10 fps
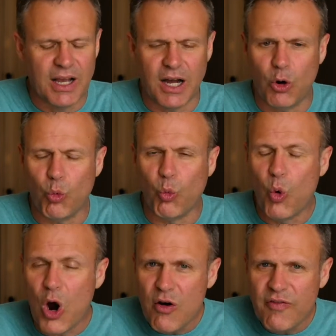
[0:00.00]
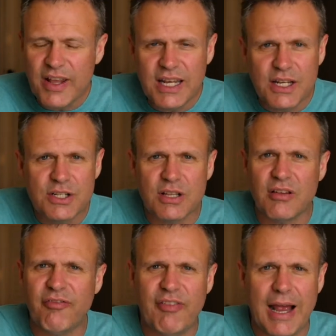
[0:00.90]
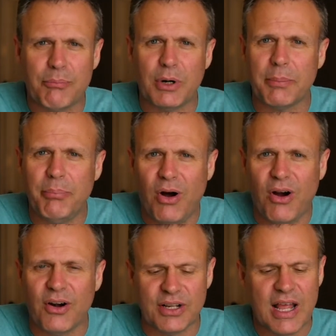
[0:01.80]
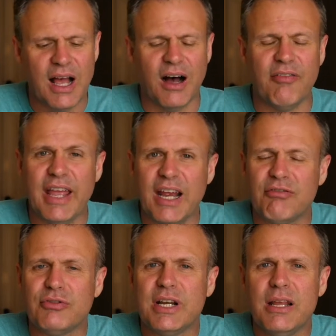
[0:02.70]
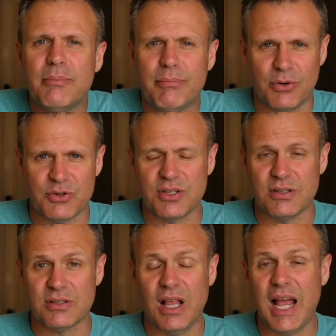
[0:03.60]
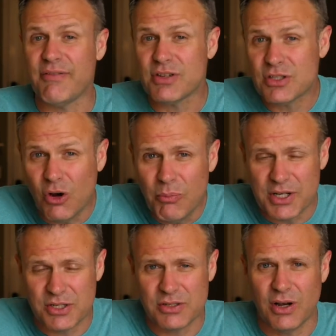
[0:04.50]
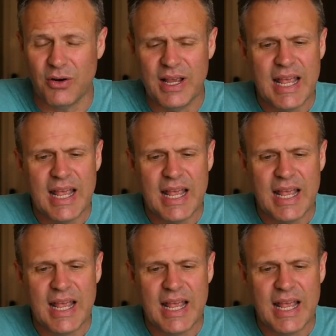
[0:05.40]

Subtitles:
woven into the fabric part of every person's life. So much so